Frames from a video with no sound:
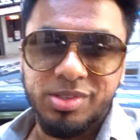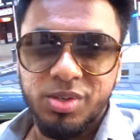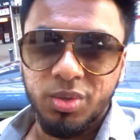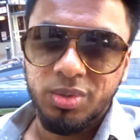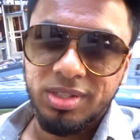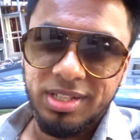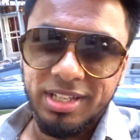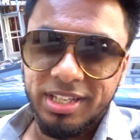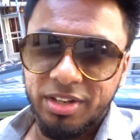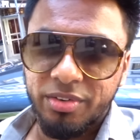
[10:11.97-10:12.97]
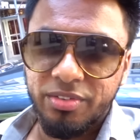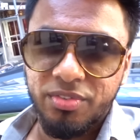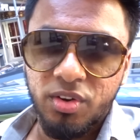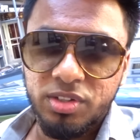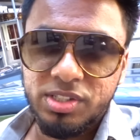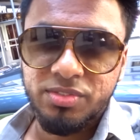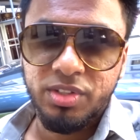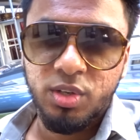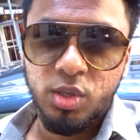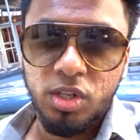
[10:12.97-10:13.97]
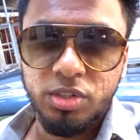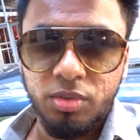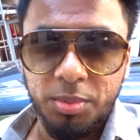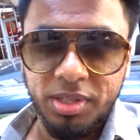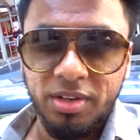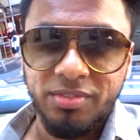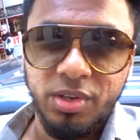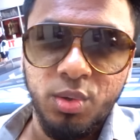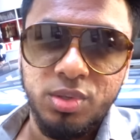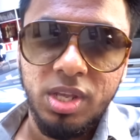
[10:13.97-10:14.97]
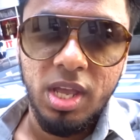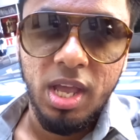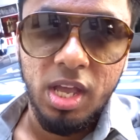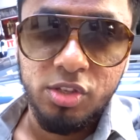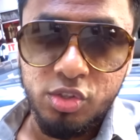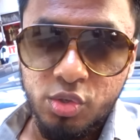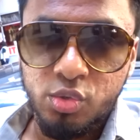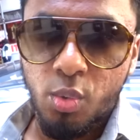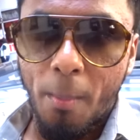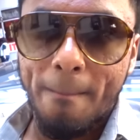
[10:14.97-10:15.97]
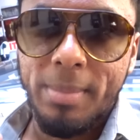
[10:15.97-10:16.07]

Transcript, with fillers: So get ready for all these videos, all these Ramadan videos. I'll see you soon.